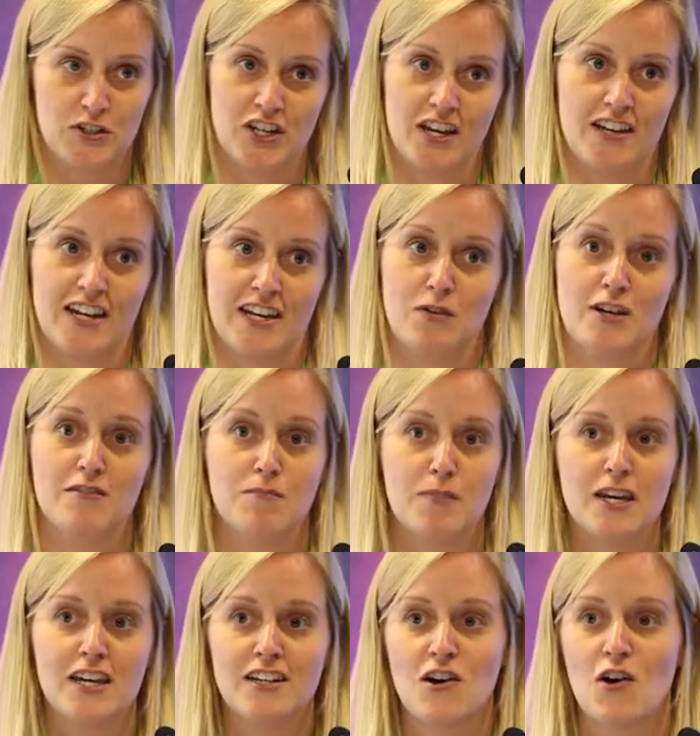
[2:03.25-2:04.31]
journey, we've
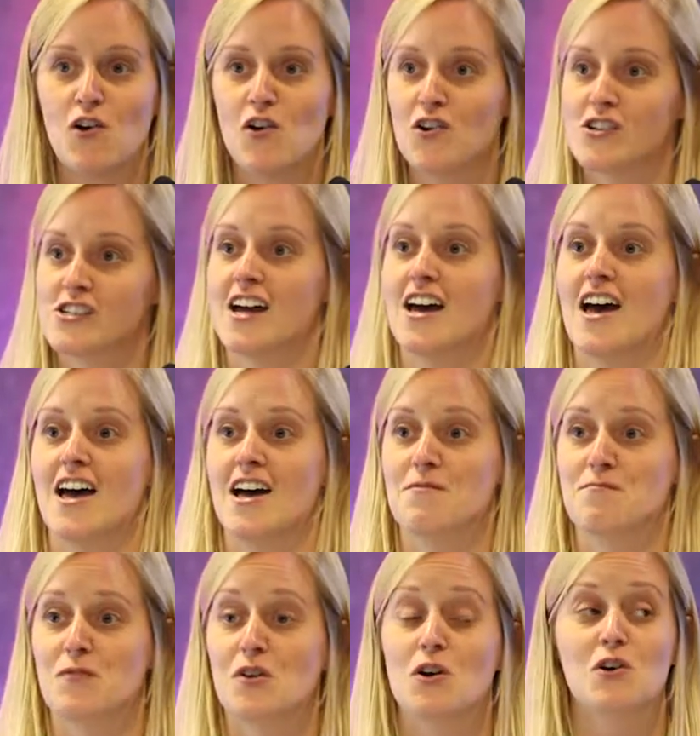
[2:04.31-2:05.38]
been on
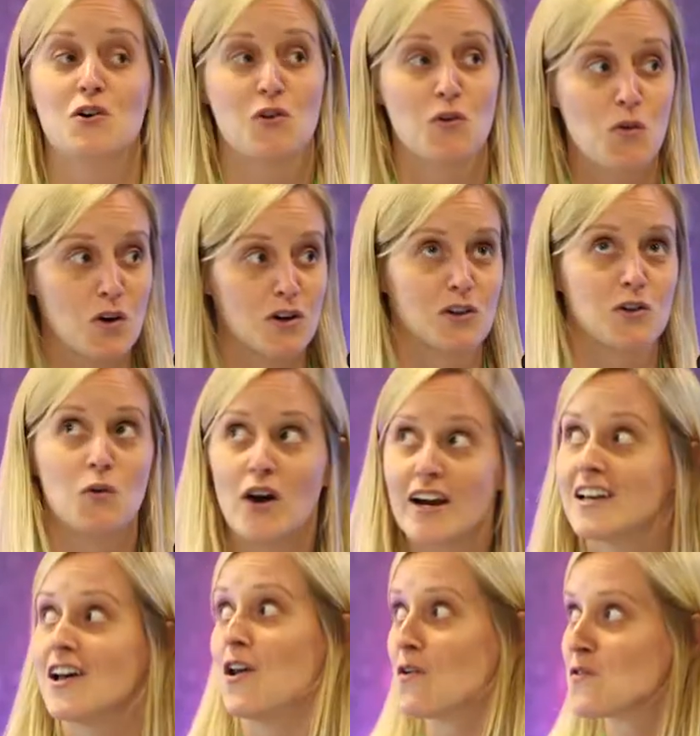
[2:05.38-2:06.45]

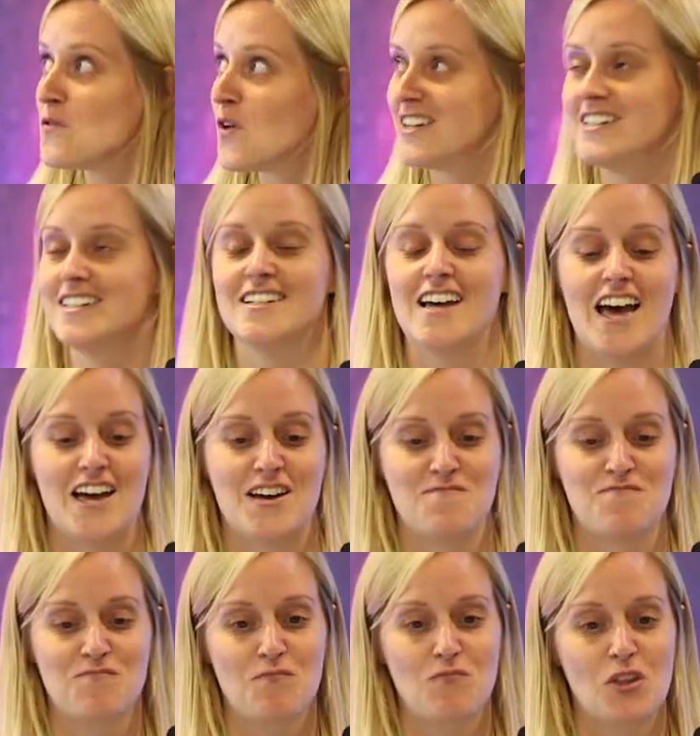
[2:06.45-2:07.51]
quite a long one.
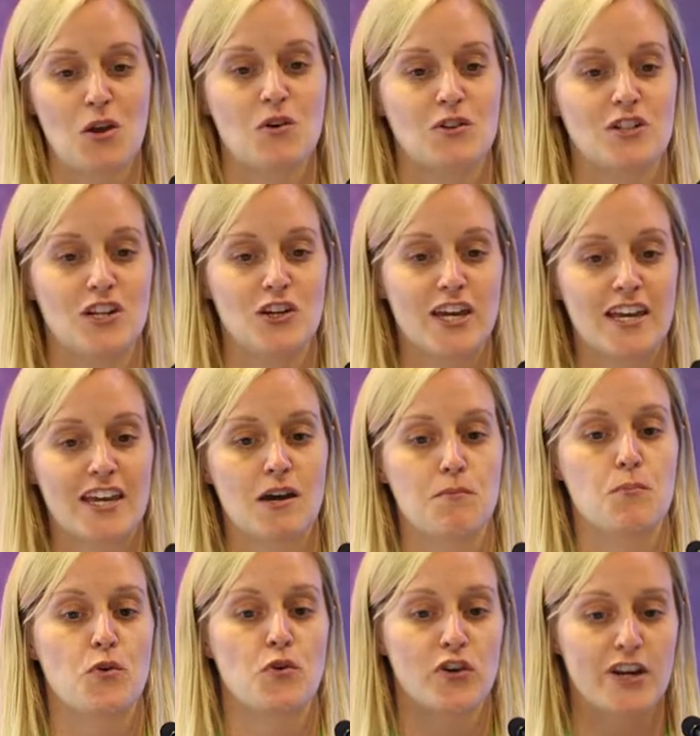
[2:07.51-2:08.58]
Looking
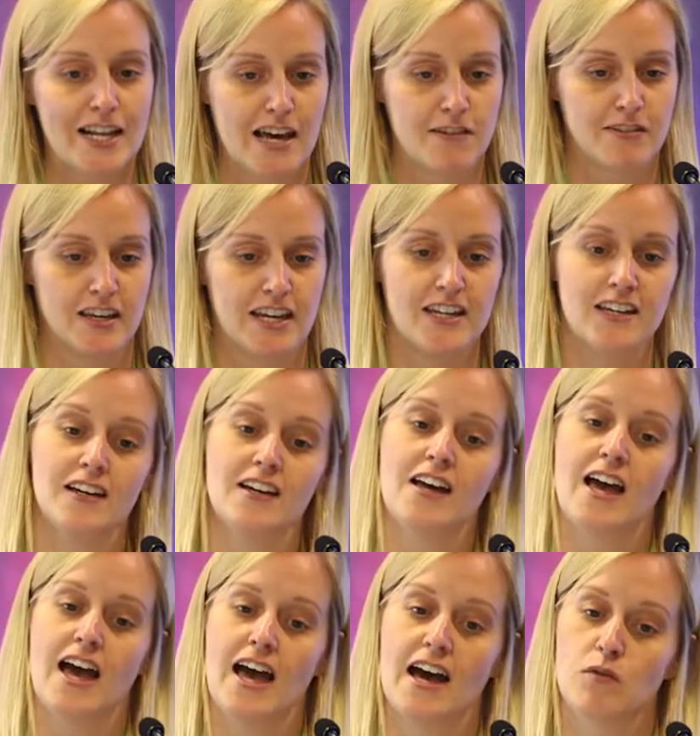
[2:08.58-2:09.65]
at pre-levy,
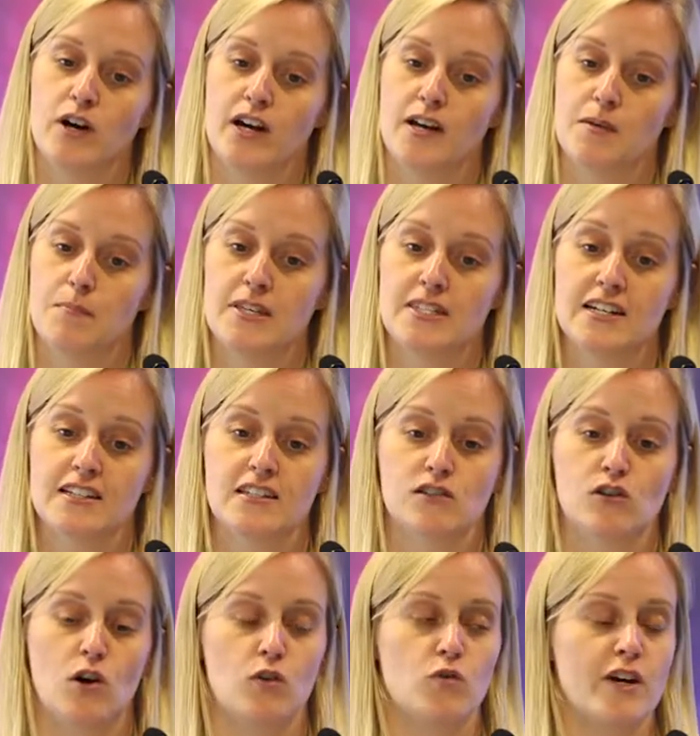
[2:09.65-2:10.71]
our business has
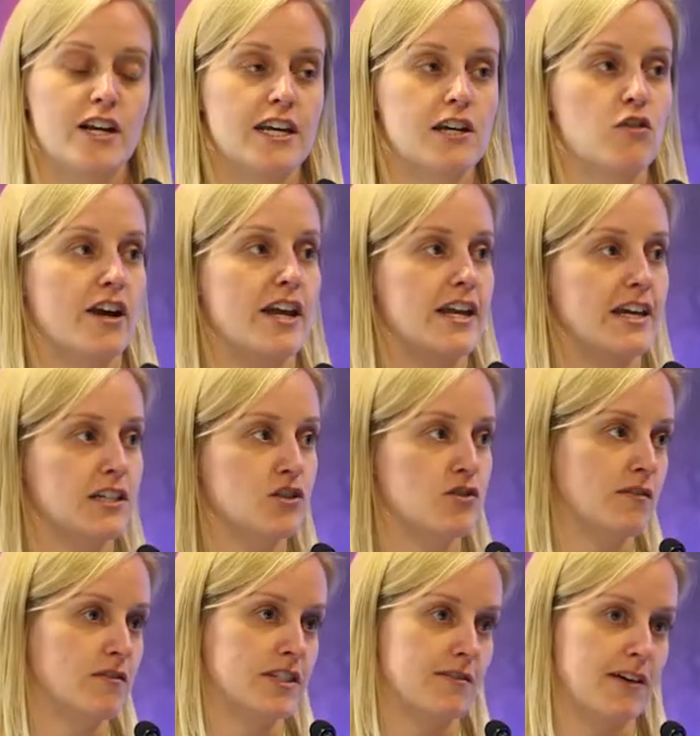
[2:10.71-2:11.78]
got a really great
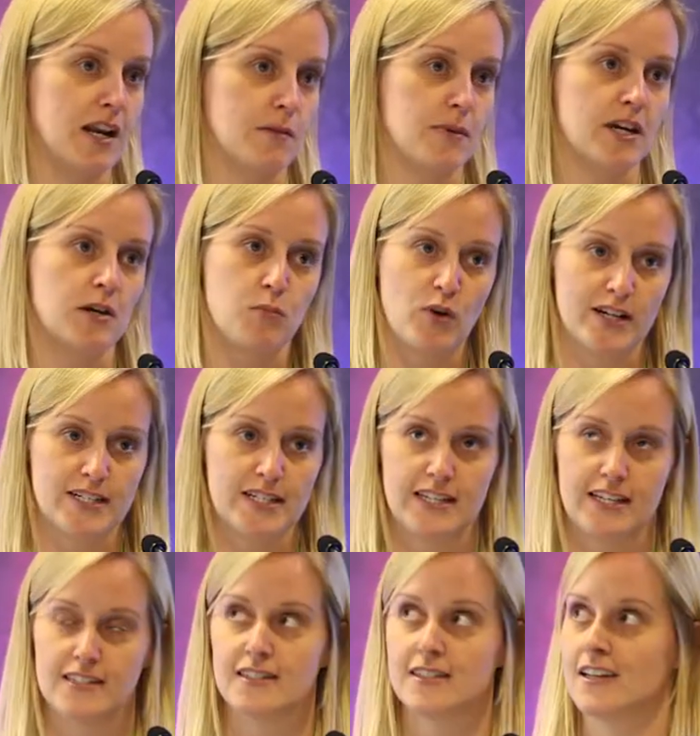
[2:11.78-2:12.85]
history of developing
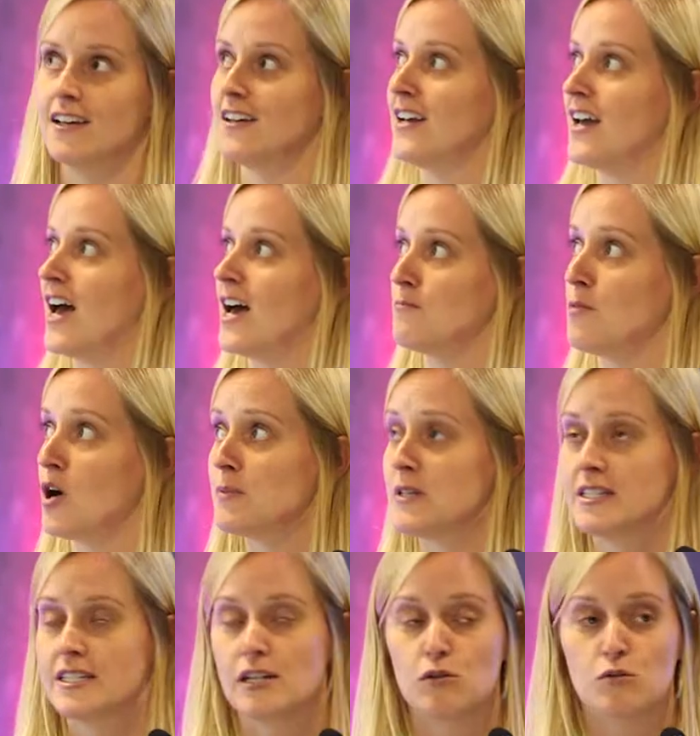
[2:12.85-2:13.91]
apprentices. Up
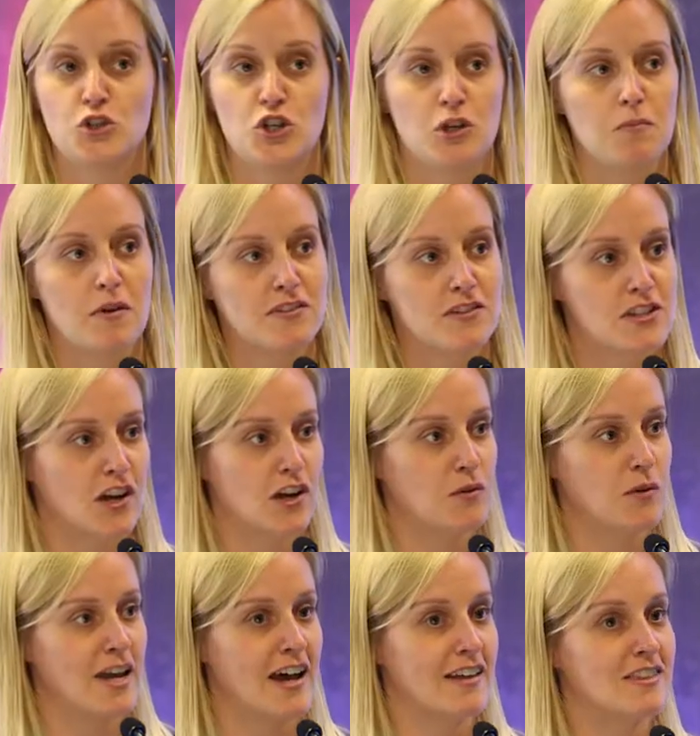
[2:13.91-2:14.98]
until 2 months ago,
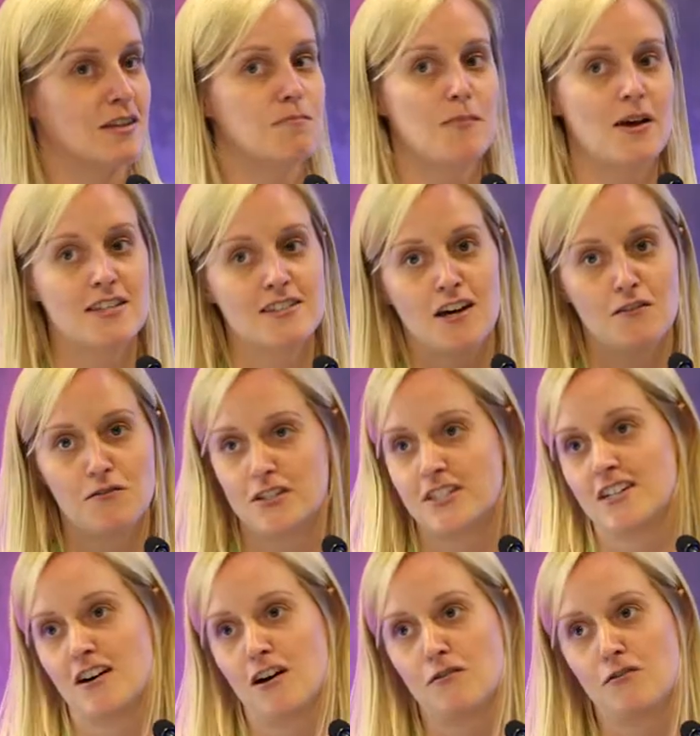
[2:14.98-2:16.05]
we had the best cover
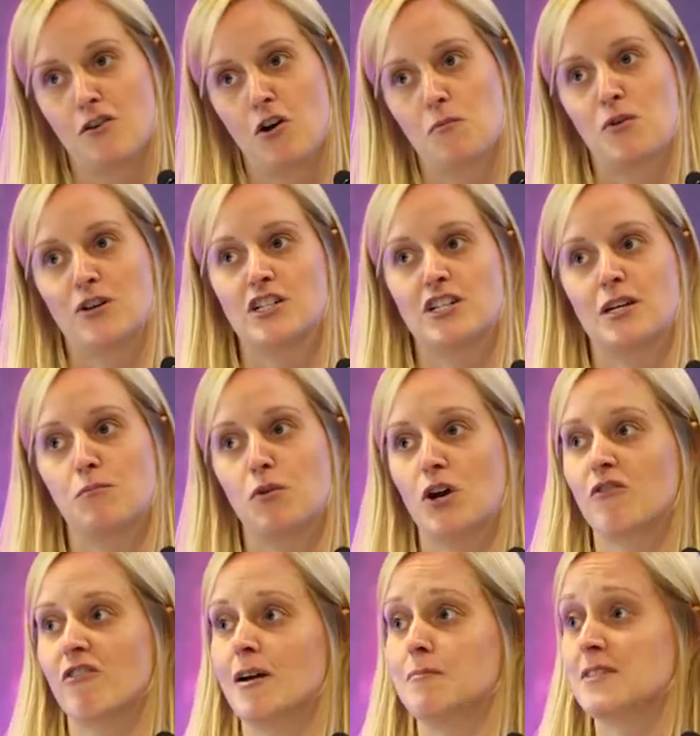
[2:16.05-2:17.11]
star for our apprenticeship
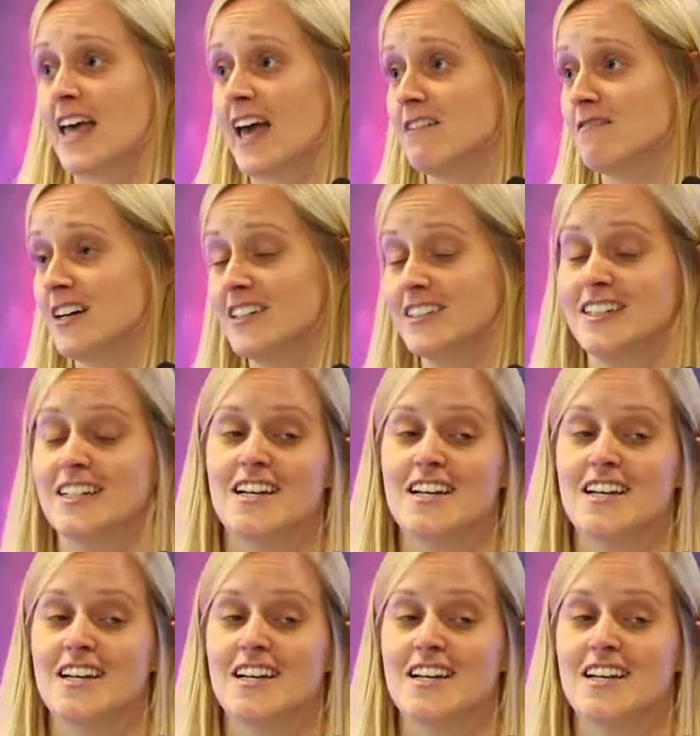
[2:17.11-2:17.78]
programmes ever.